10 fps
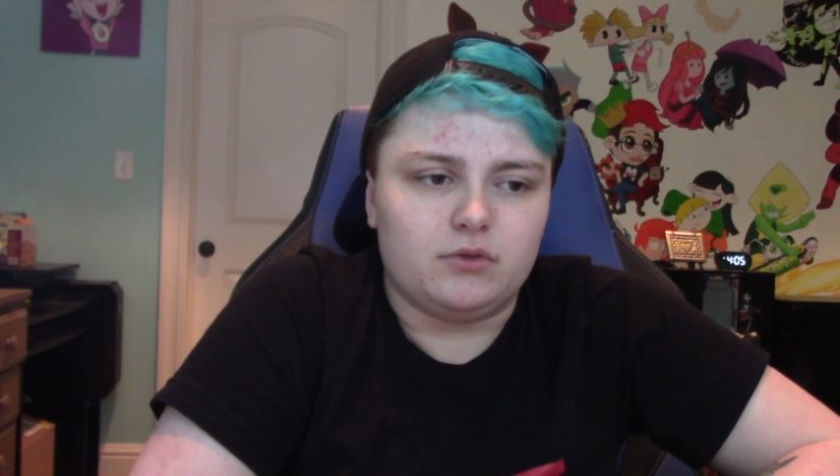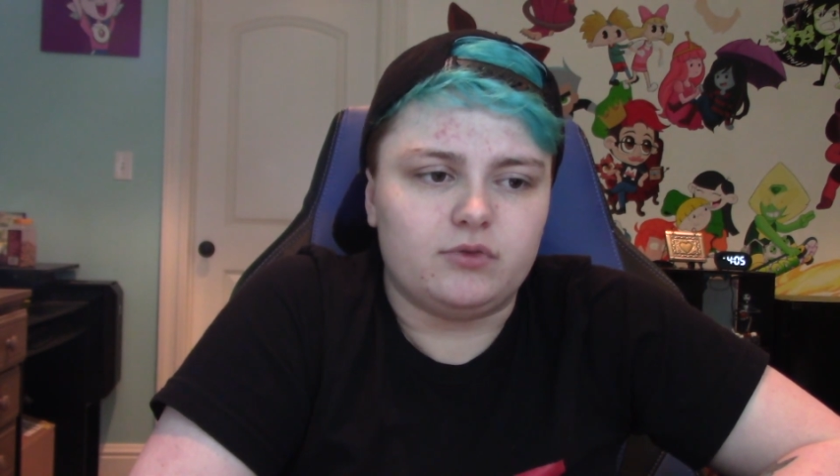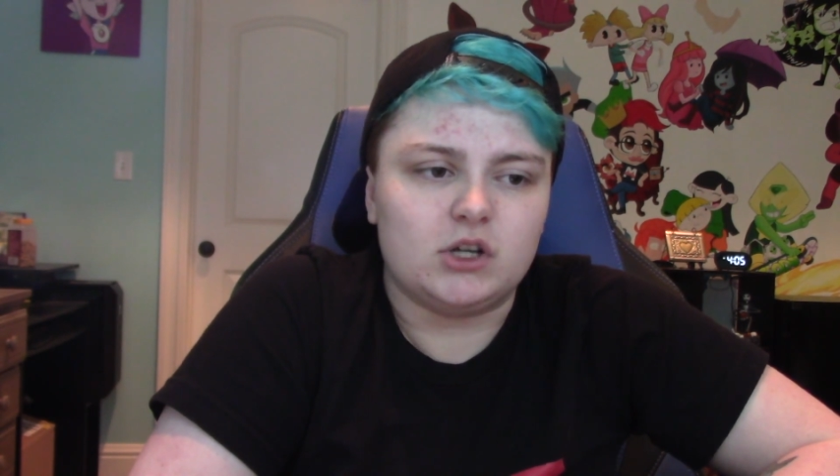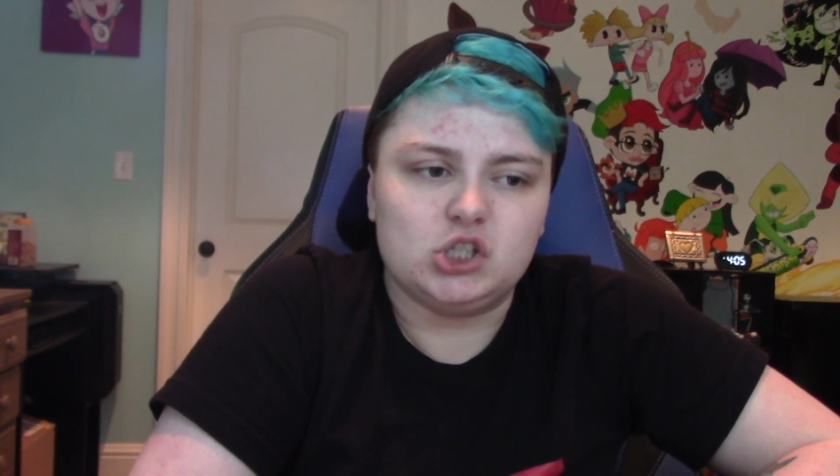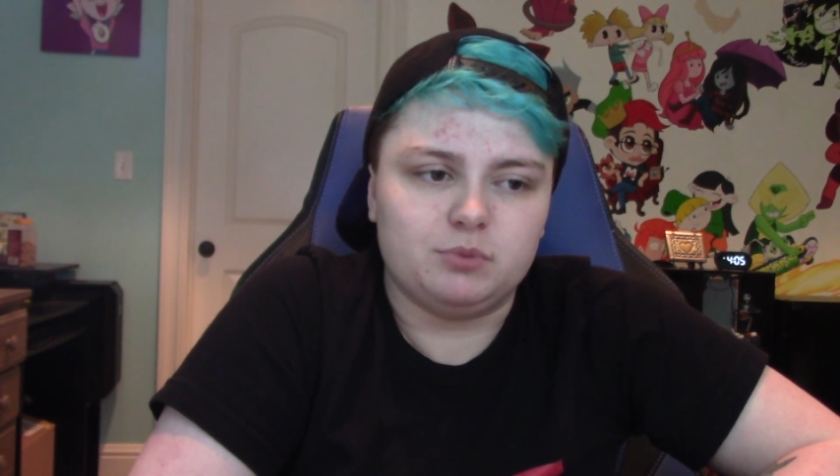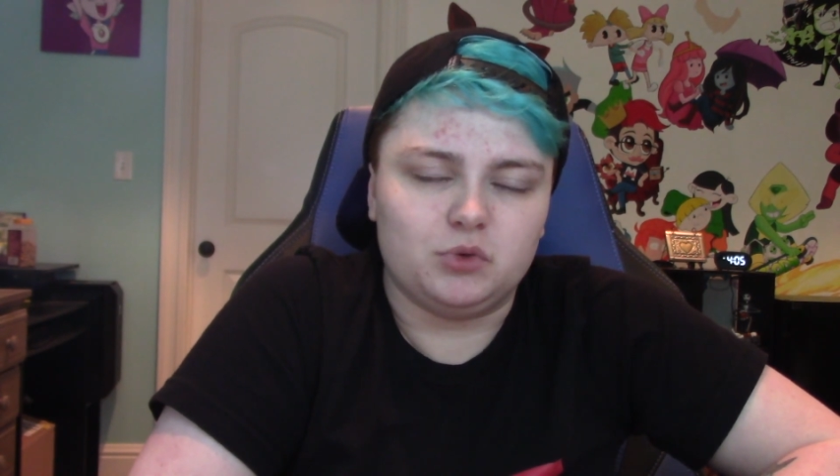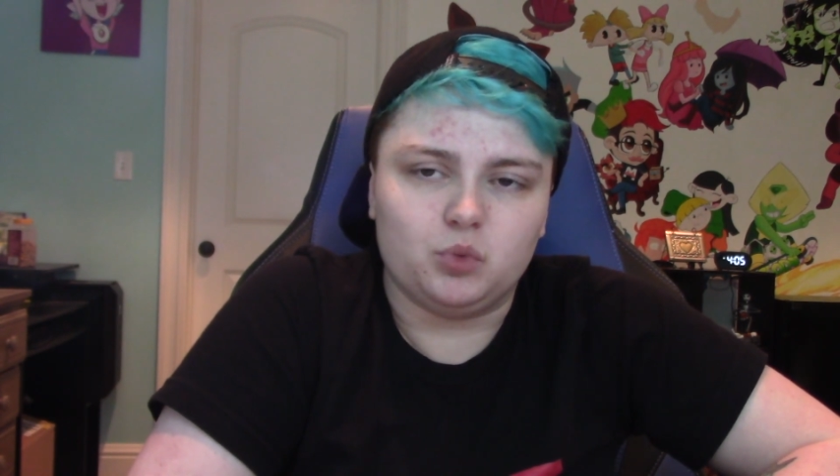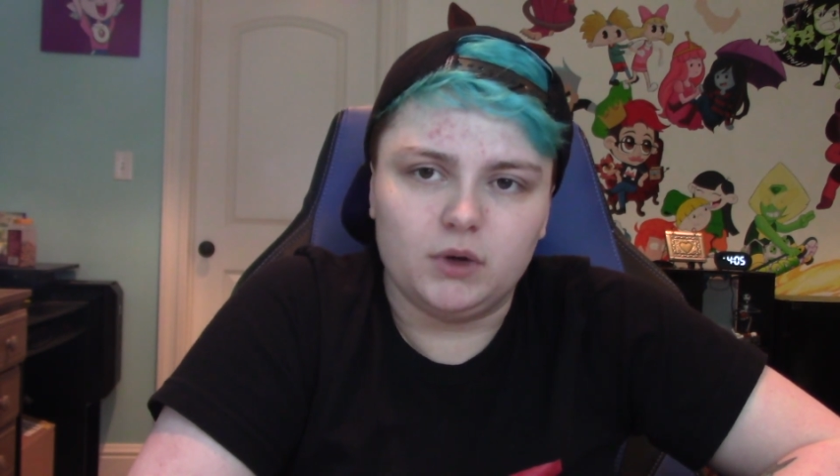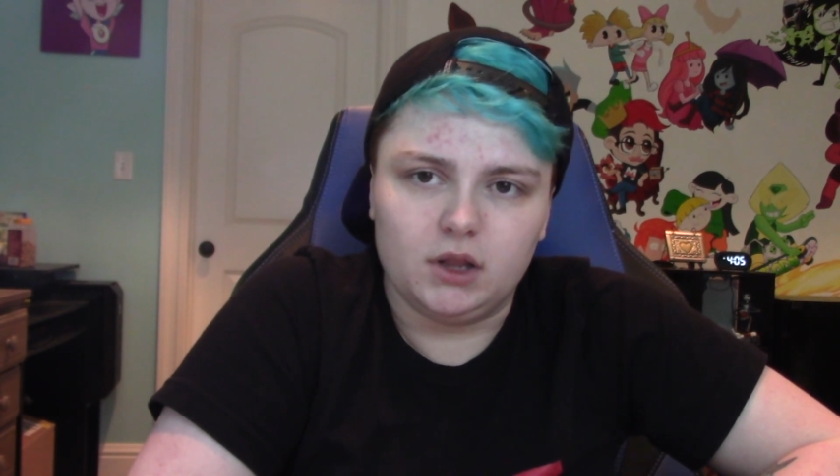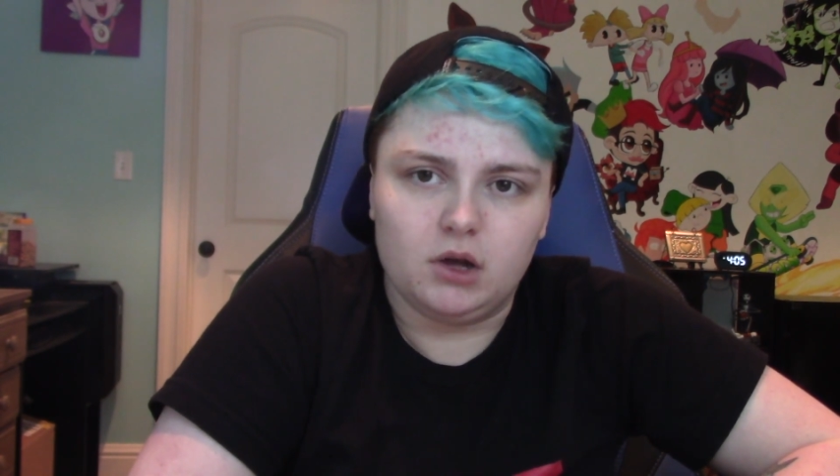friendship with
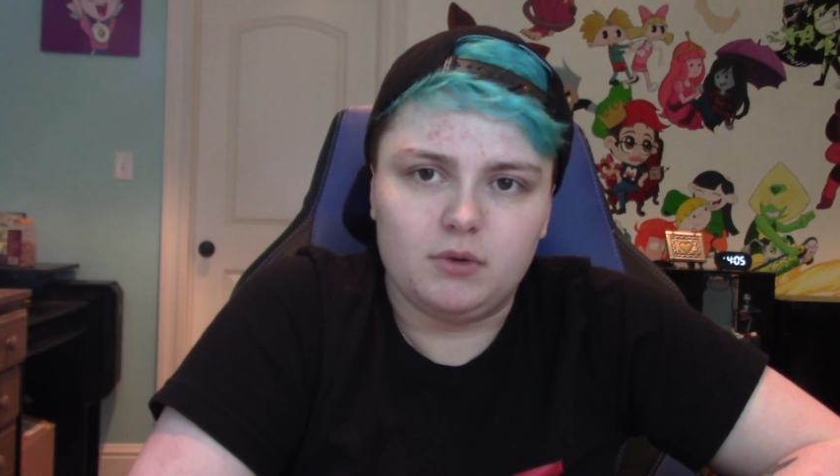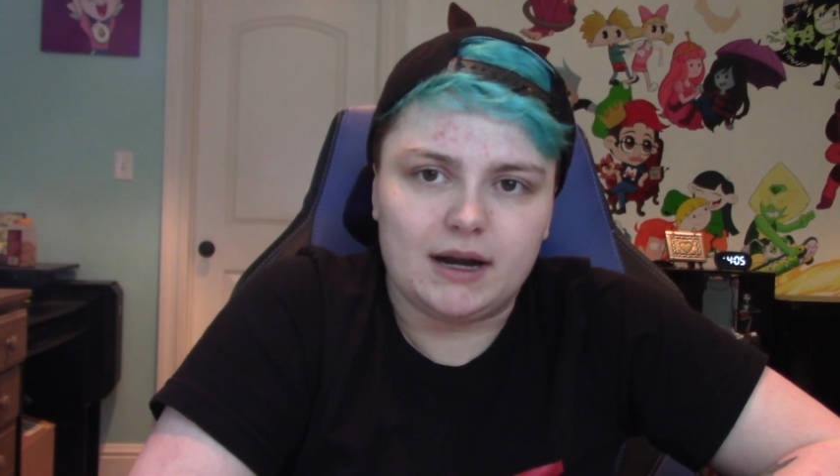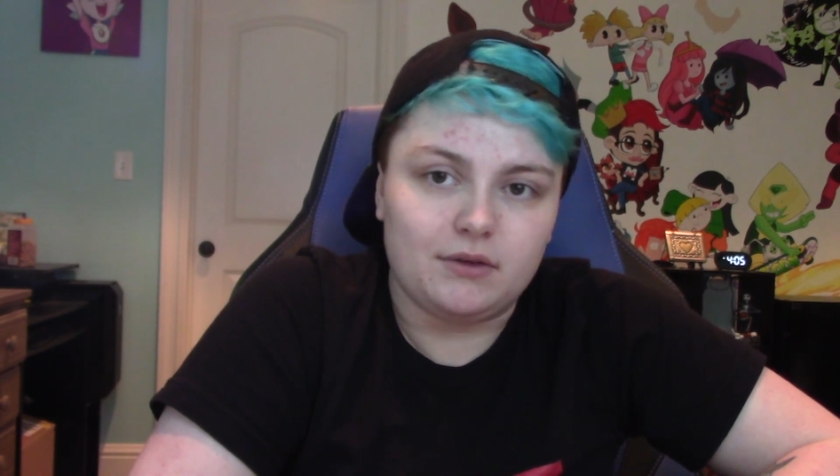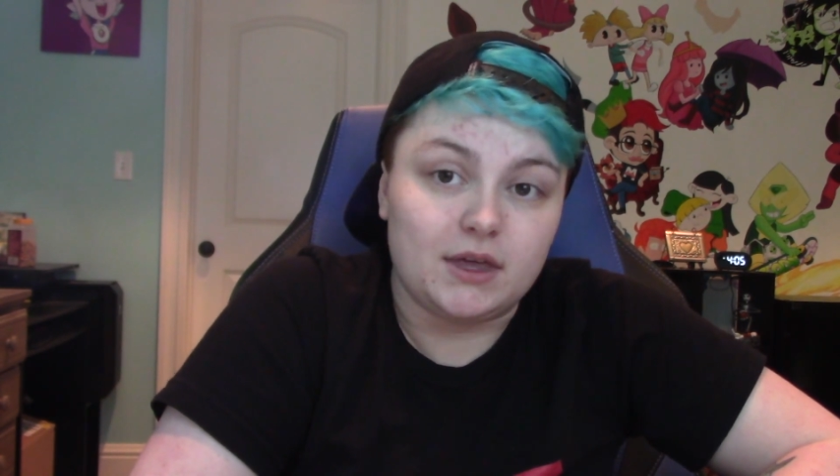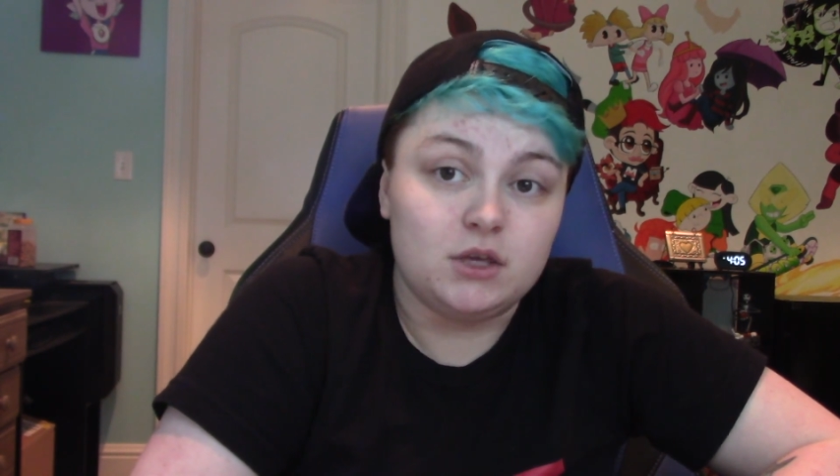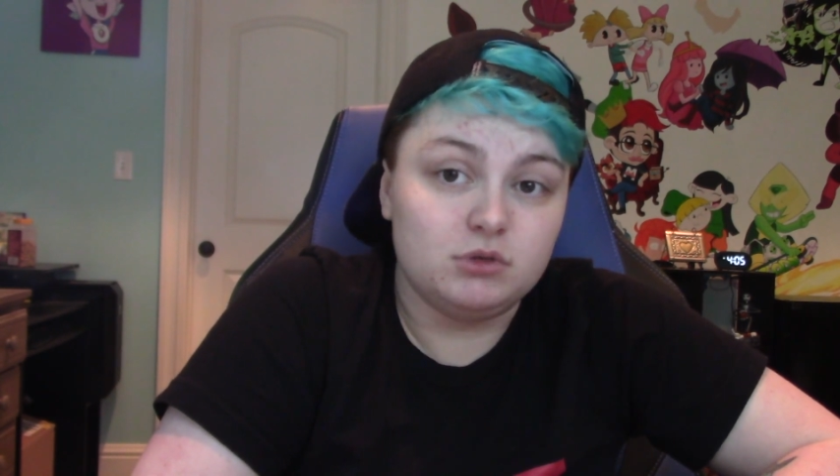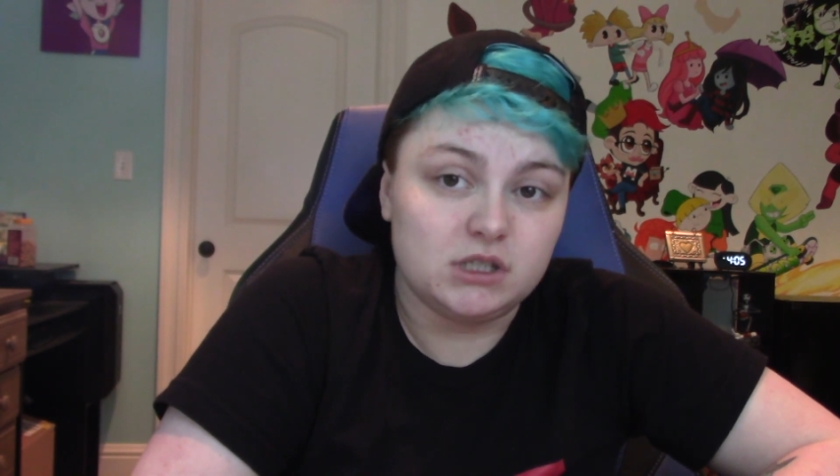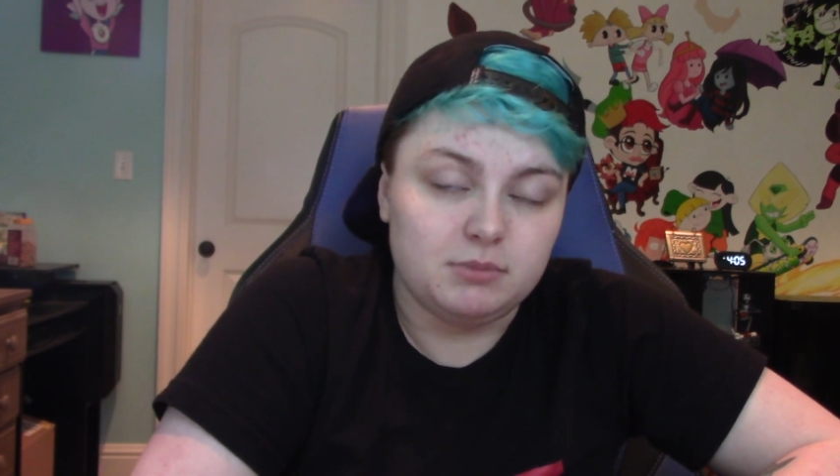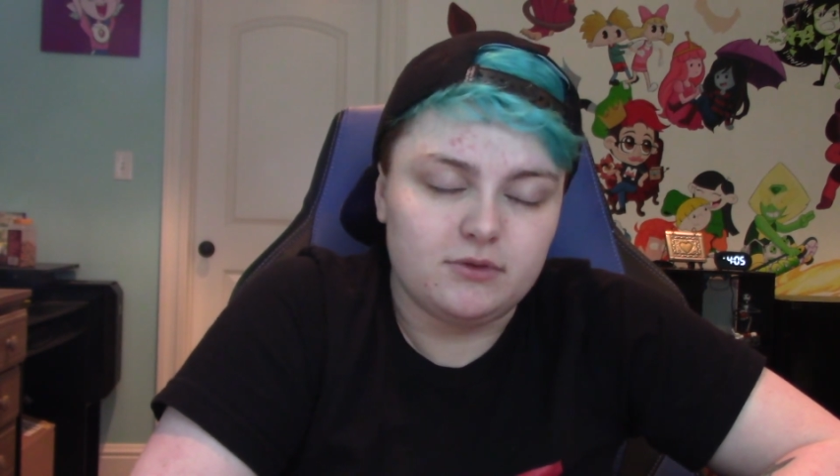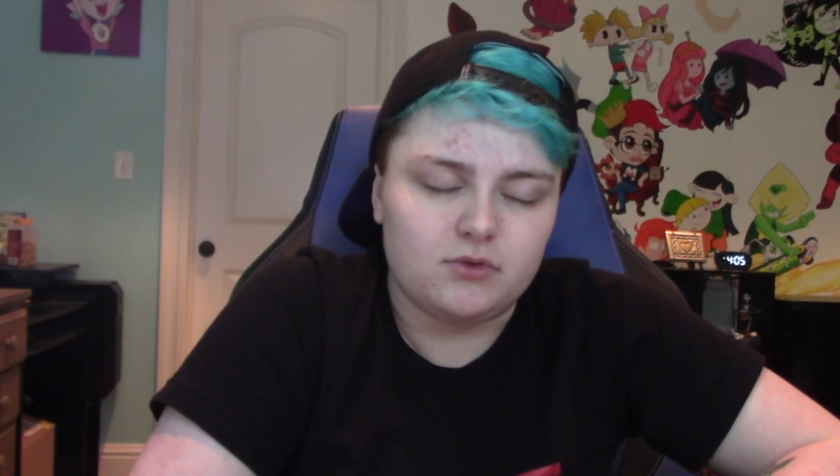Willow and how they used
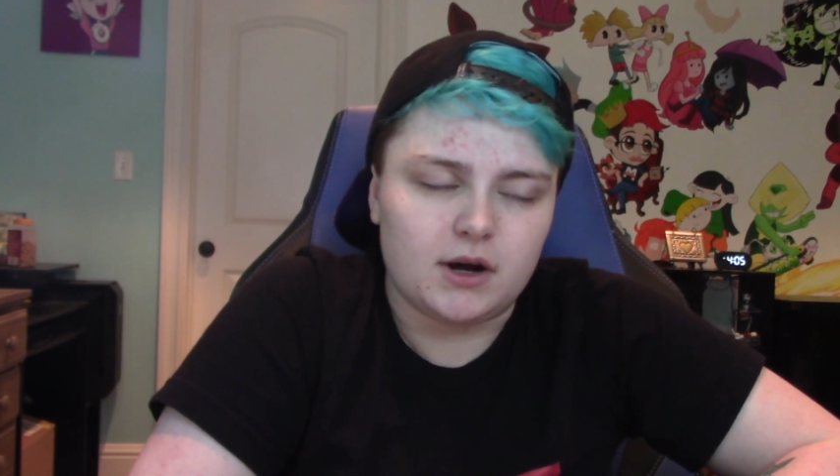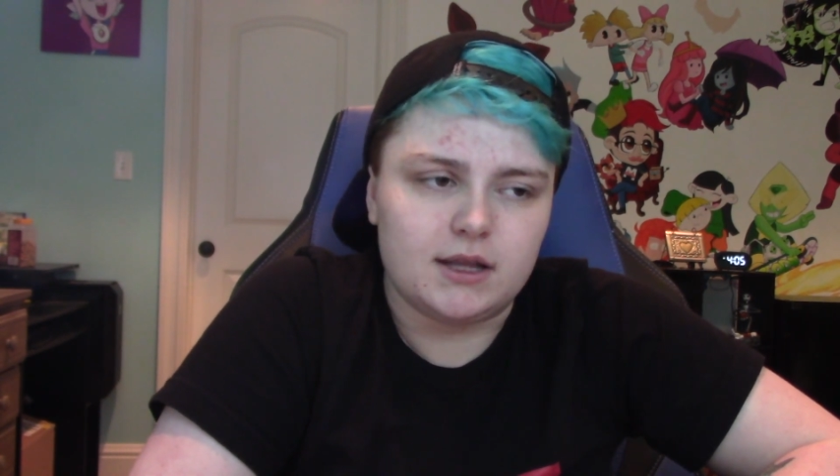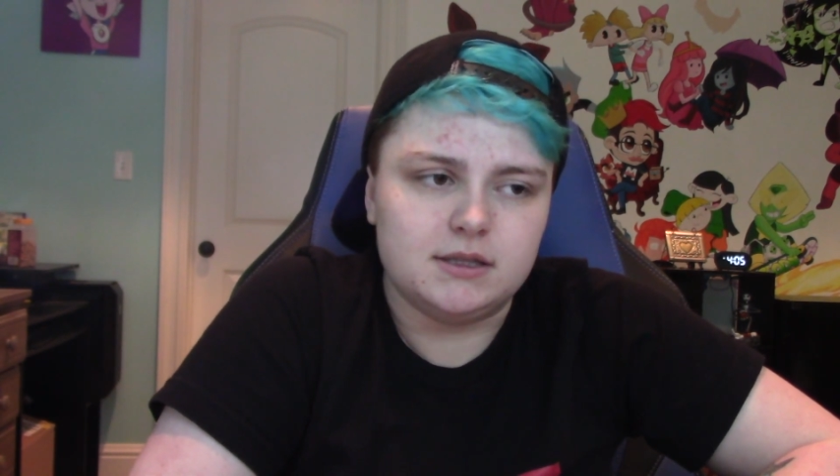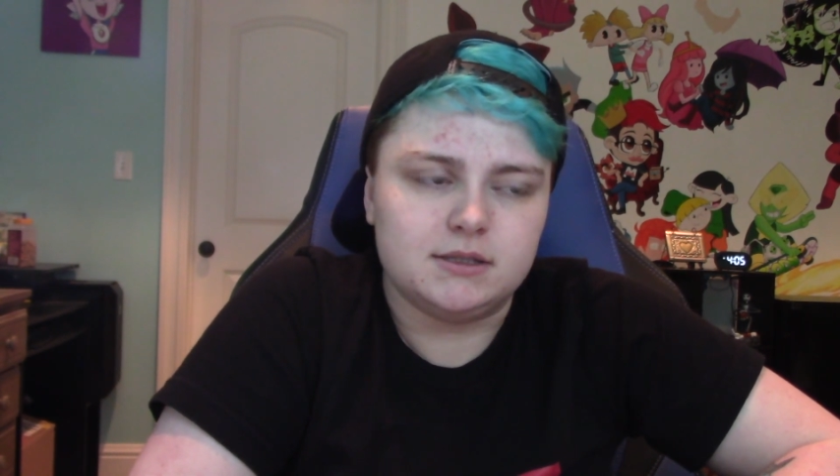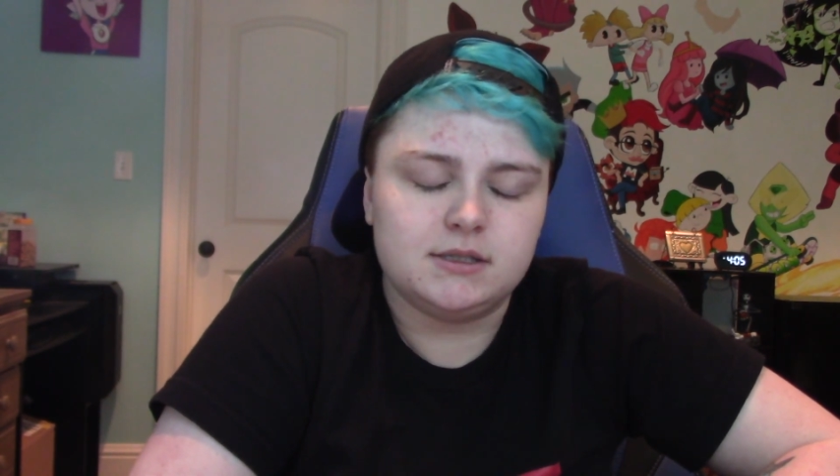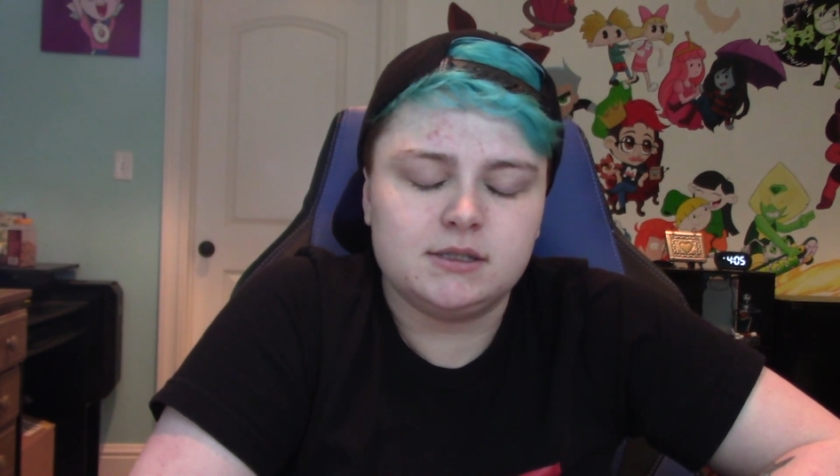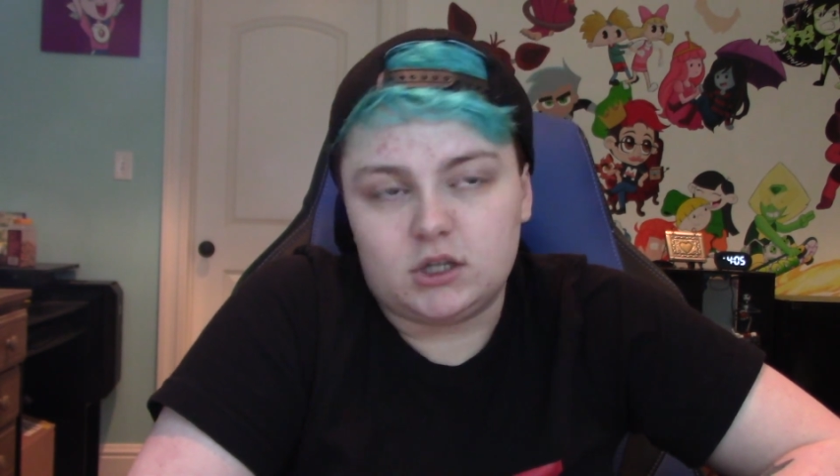to be friends.